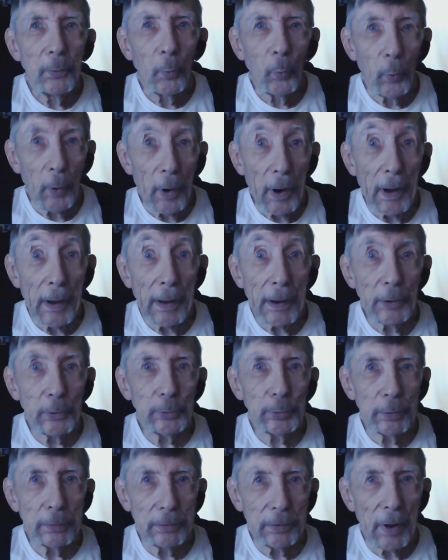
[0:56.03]
why I
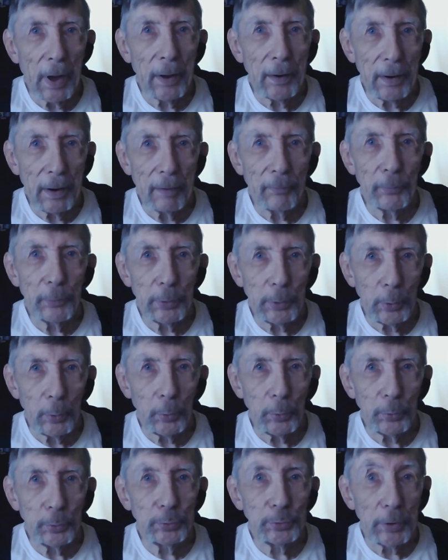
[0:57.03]
should not ever
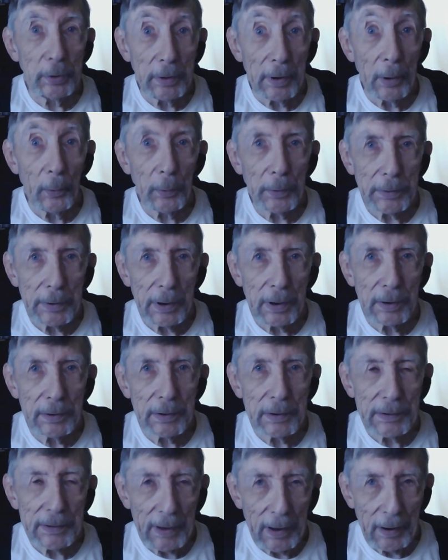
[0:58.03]
use generic ink
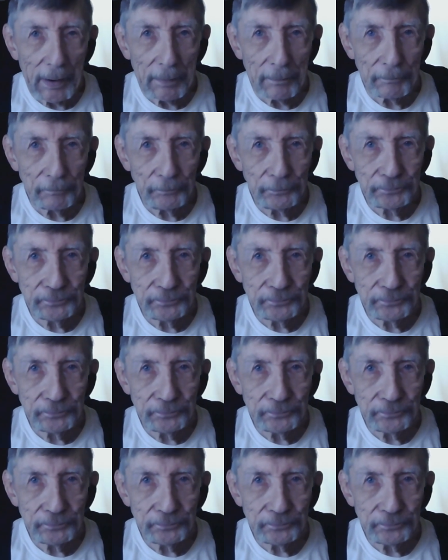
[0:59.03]
again.